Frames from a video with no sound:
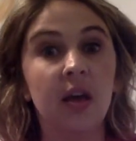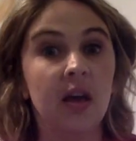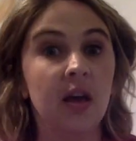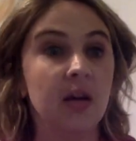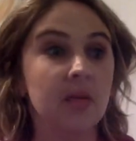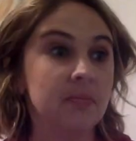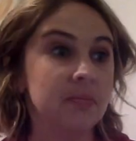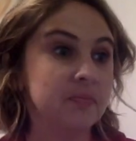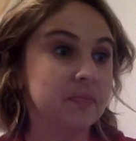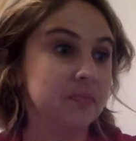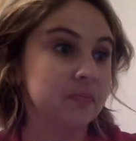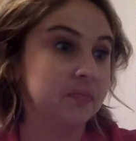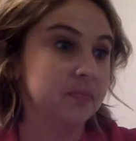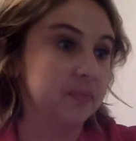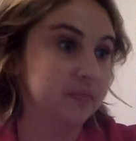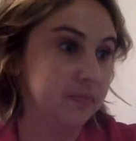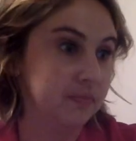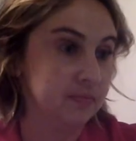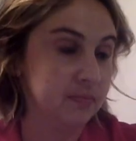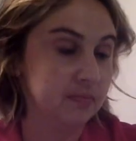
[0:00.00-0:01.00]
Um,
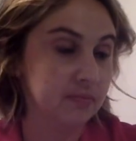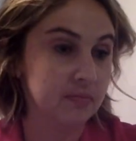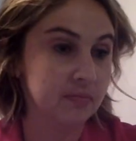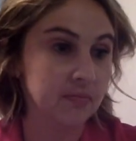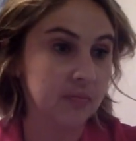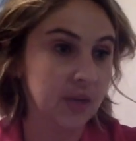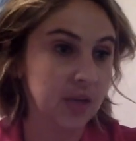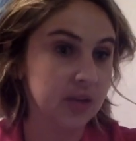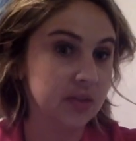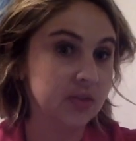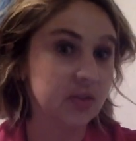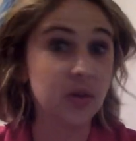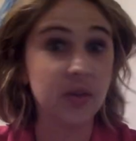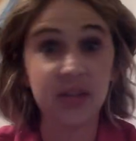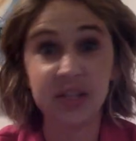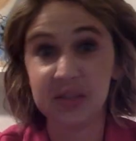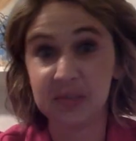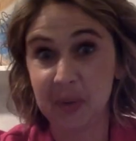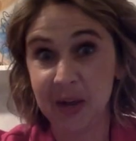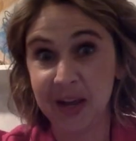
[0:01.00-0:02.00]
so
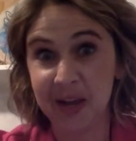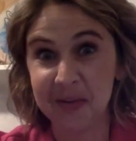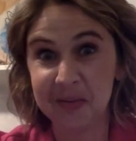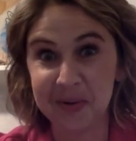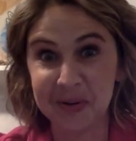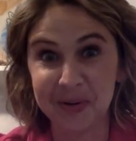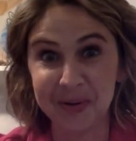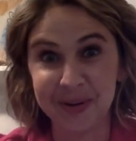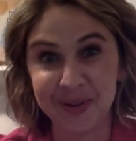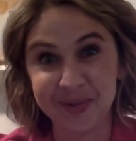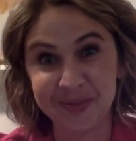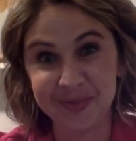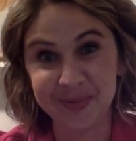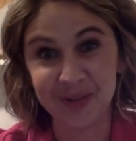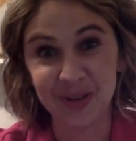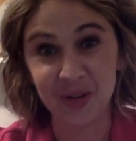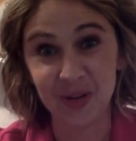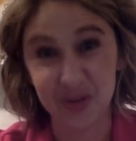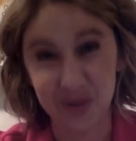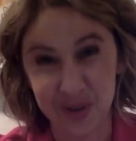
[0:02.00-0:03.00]
this pain went on
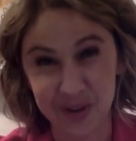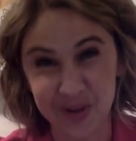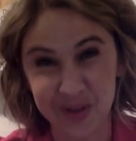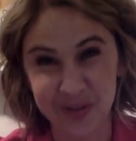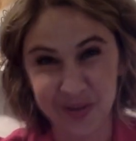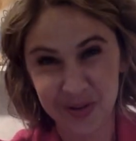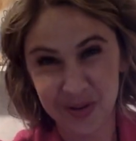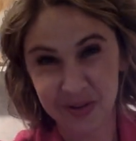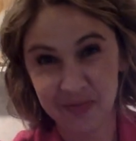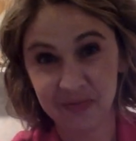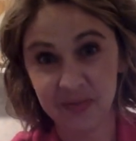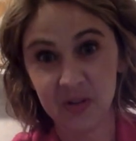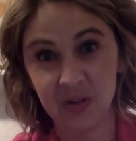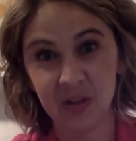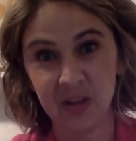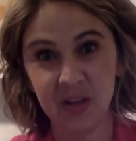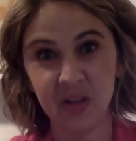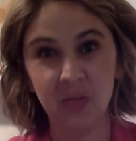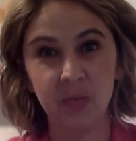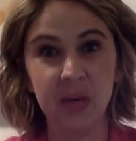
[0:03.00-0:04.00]
and on and on for
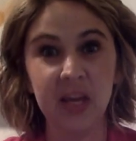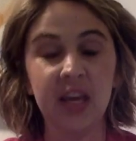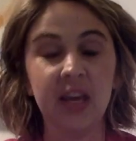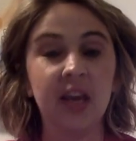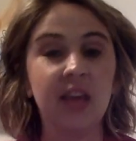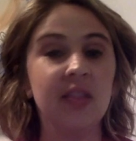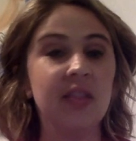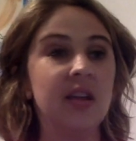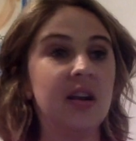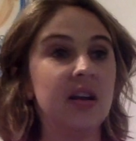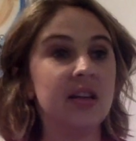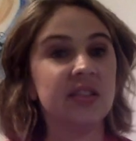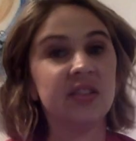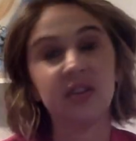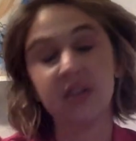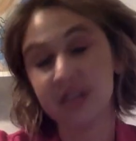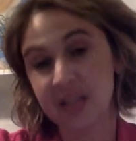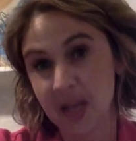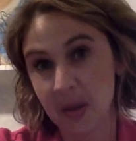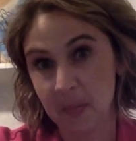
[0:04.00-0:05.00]
like a week. And then I
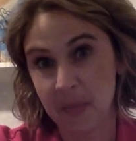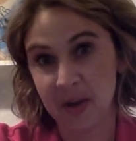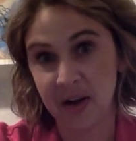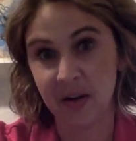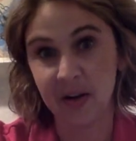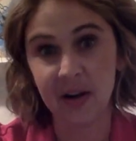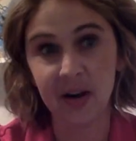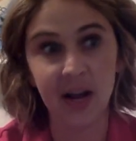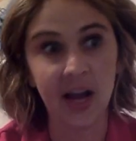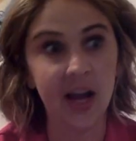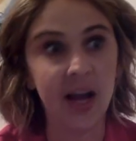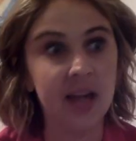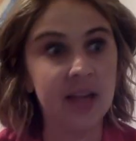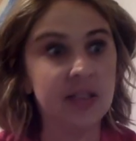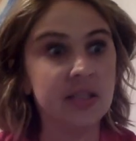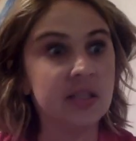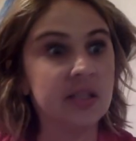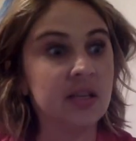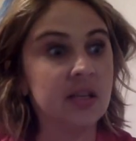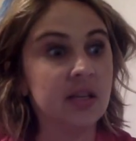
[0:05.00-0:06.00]
started to get better
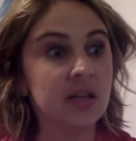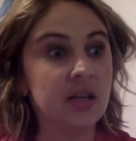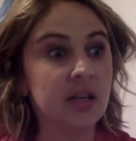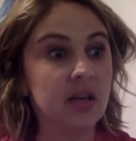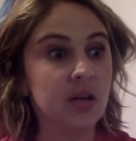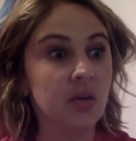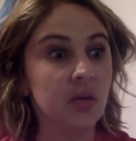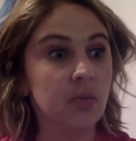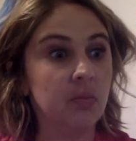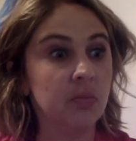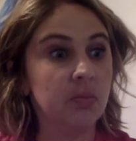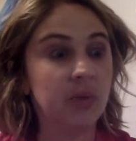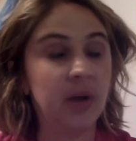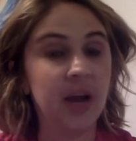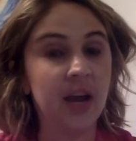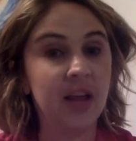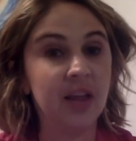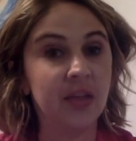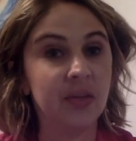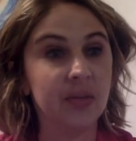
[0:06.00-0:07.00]
and
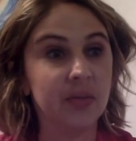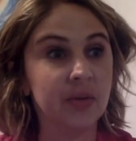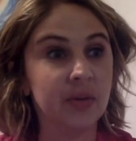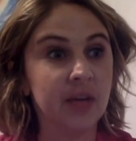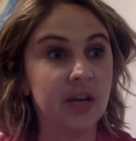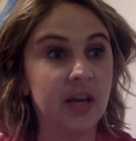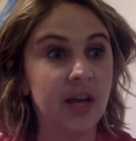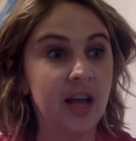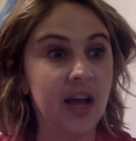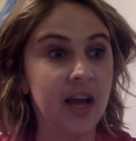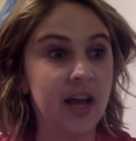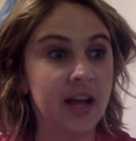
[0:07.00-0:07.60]
praying through it.